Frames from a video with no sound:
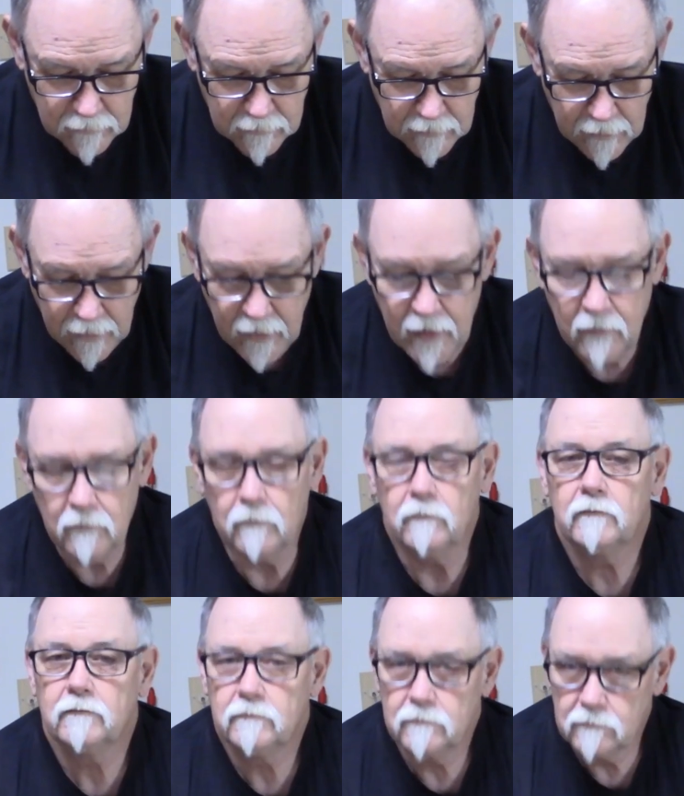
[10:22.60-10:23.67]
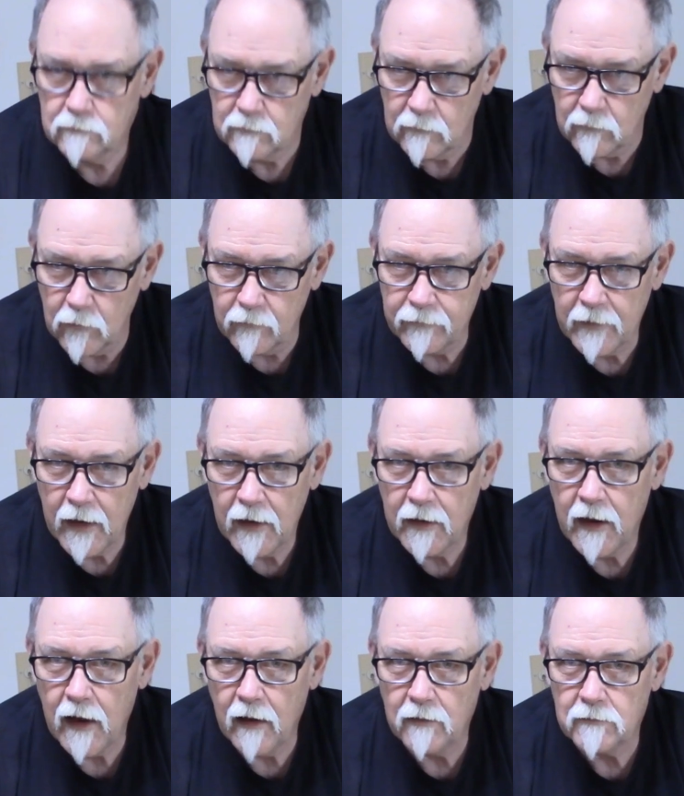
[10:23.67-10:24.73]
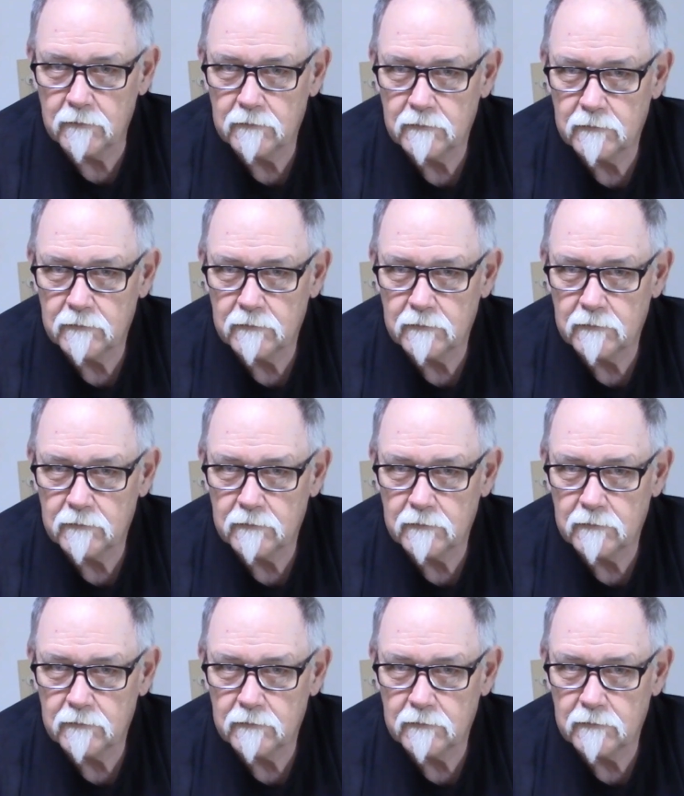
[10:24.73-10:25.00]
And we'll find out